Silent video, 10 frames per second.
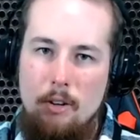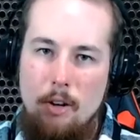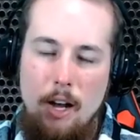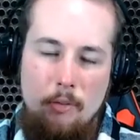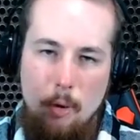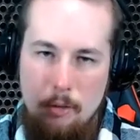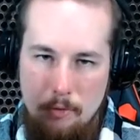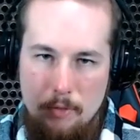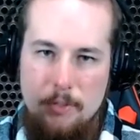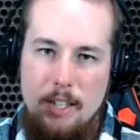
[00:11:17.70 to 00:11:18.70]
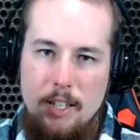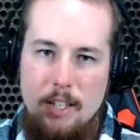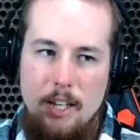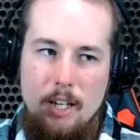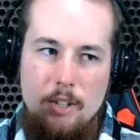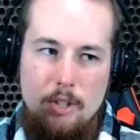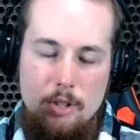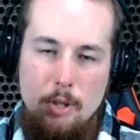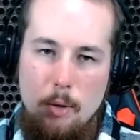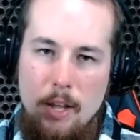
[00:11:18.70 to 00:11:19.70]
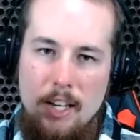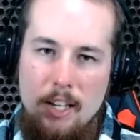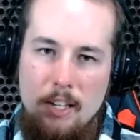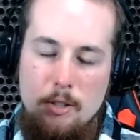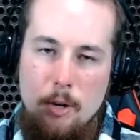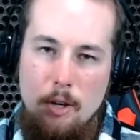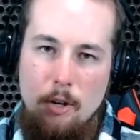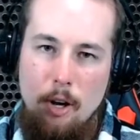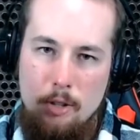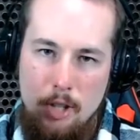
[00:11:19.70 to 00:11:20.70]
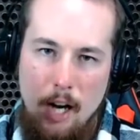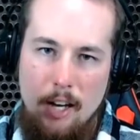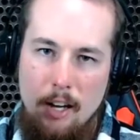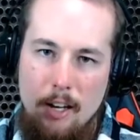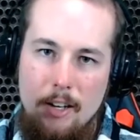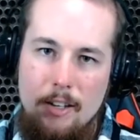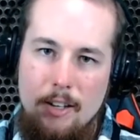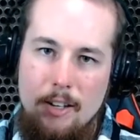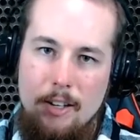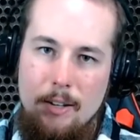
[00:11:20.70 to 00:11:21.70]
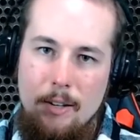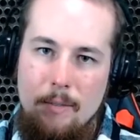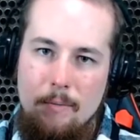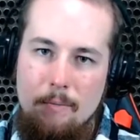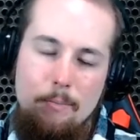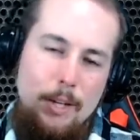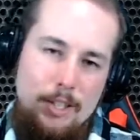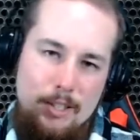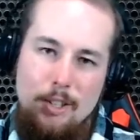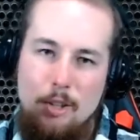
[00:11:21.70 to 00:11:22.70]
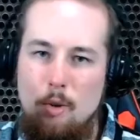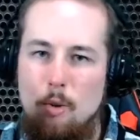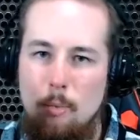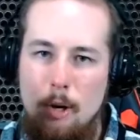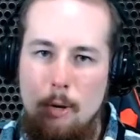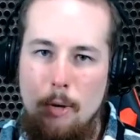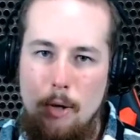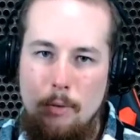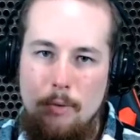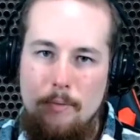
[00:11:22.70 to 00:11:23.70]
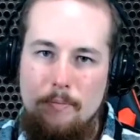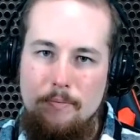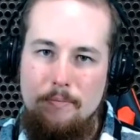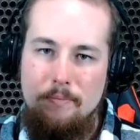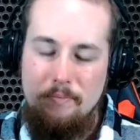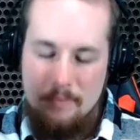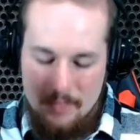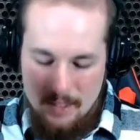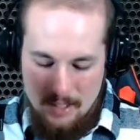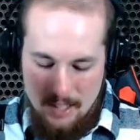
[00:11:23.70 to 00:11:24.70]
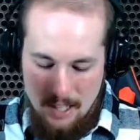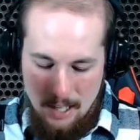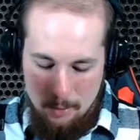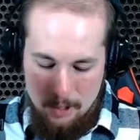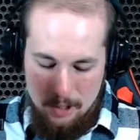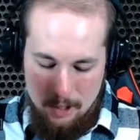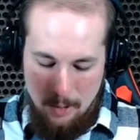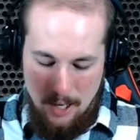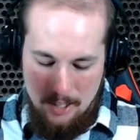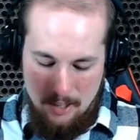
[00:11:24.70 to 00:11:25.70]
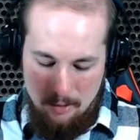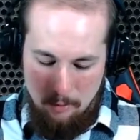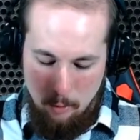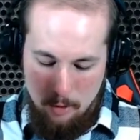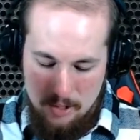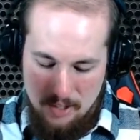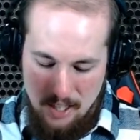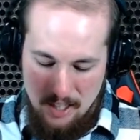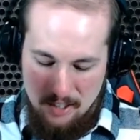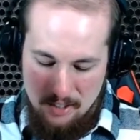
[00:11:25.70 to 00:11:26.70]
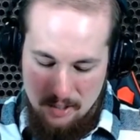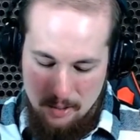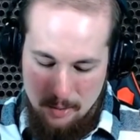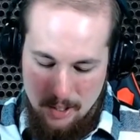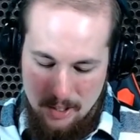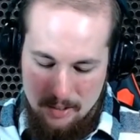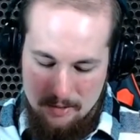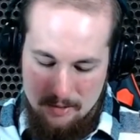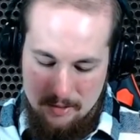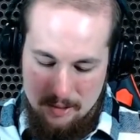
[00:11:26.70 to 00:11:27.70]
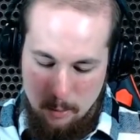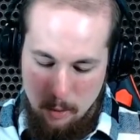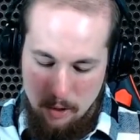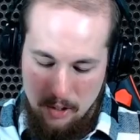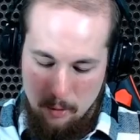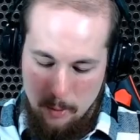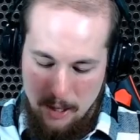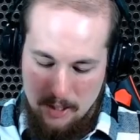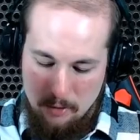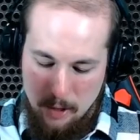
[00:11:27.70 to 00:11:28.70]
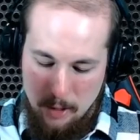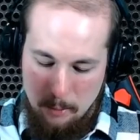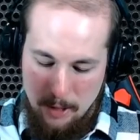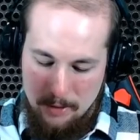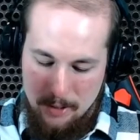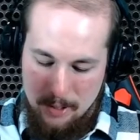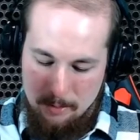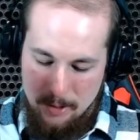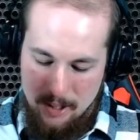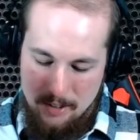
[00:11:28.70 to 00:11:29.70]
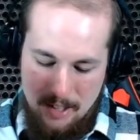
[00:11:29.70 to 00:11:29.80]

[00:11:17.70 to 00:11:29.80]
F 150 just so they can get a $200 shotgun. But it's still a cool promo. And I really do hate that Ford decided to uh, spoil everybody's fun about this, but